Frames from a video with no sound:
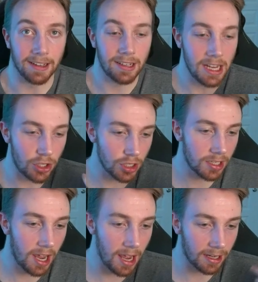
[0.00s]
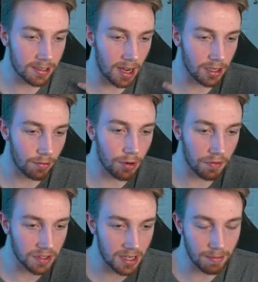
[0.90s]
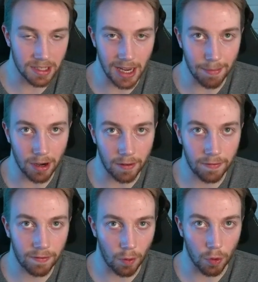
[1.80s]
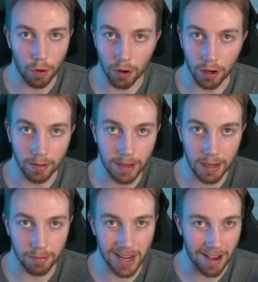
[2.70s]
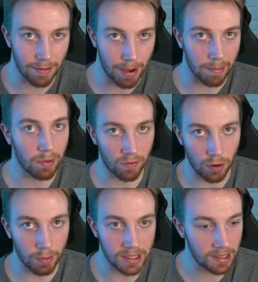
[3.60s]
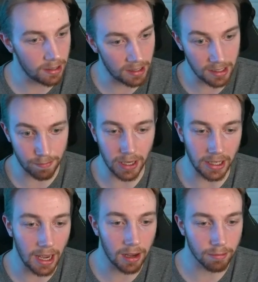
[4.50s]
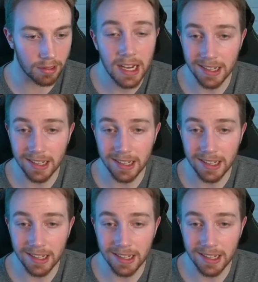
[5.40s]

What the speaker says: He just can't, because I don't know if this team is deep enough for him to have a bad performance in these big games.